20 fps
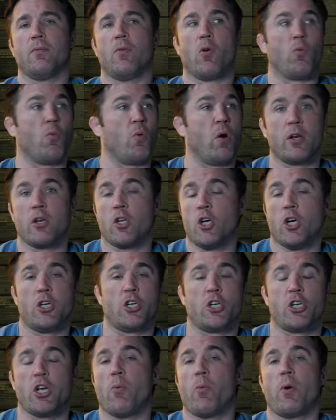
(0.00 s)
Or one
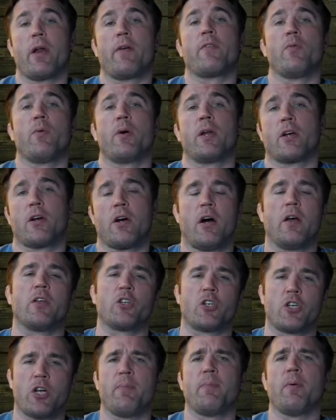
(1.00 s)
good shot, whatever you want to call the
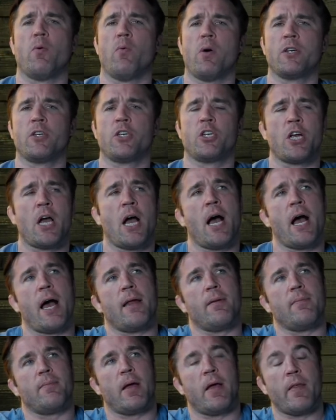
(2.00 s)
shot, but one
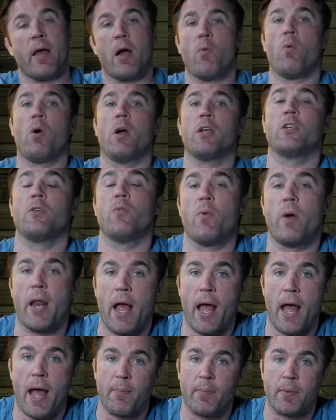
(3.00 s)
shot. And that wasn't what
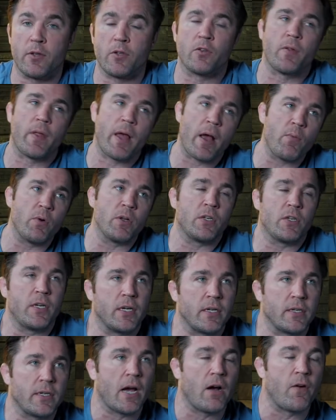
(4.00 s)
happened. So that one
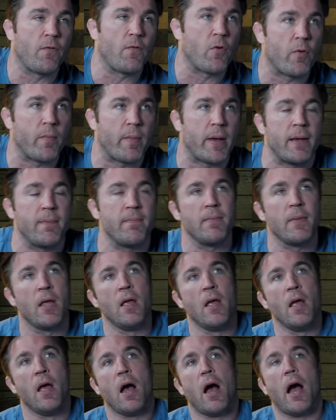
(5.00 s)
sticks out for me.
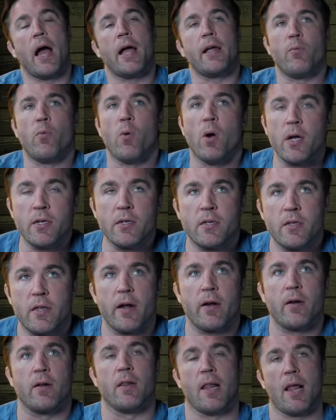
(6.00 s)
I was
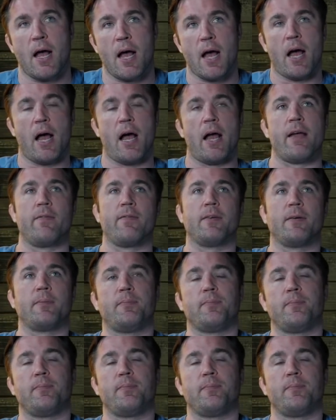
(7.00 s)
there live